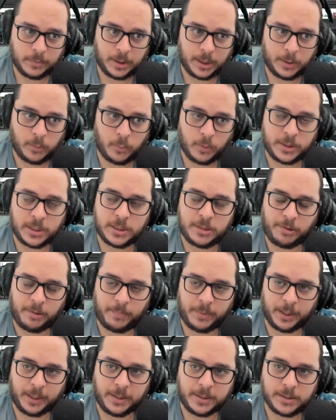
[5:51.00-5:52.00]
which is
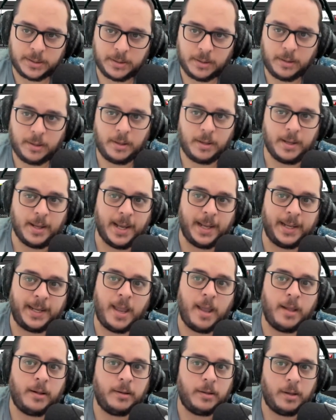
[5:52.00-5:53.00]
replace.
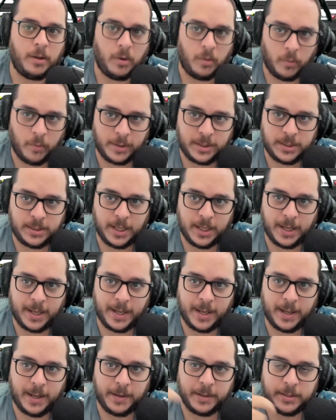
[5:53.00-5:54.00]
Again, watch
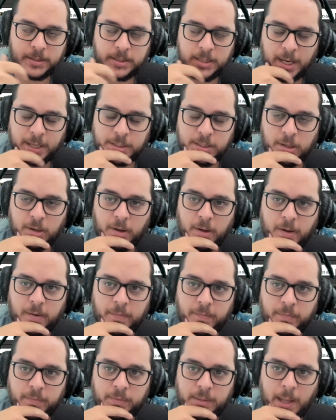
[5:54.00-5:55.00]
the section
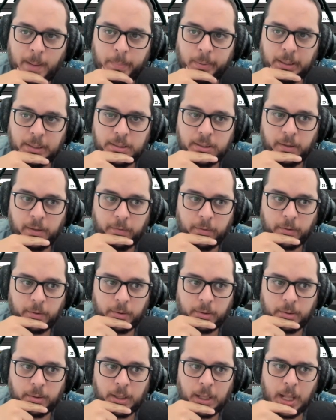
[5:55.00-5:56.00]
of templates if you
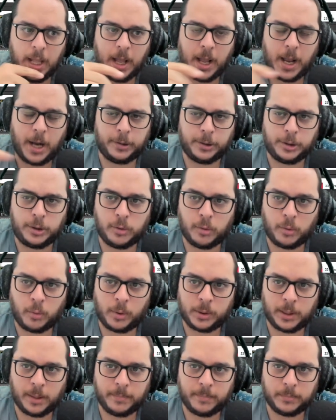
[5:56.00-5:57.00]
don't, I'm not sure
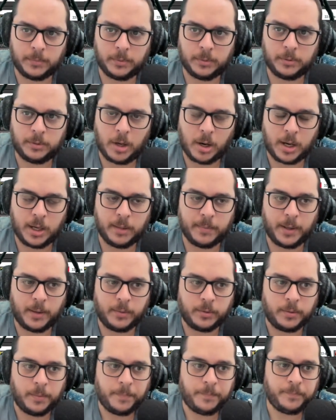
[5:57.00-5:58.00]
what I'm talking
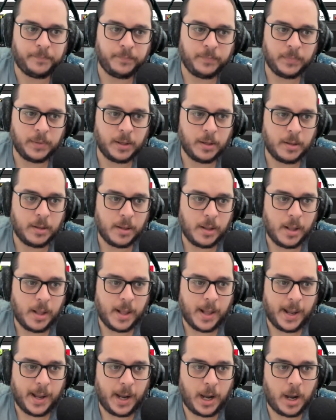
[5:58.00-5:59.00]
about.
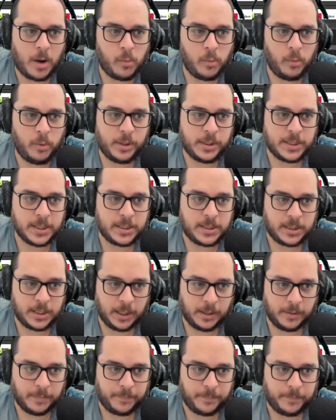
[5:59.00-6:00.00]
And we just seen.